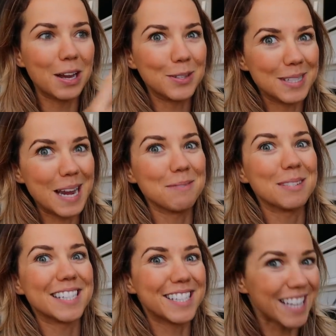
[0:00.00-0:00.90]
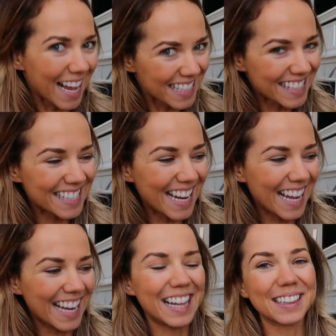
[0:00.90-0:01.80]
whose name is Justin,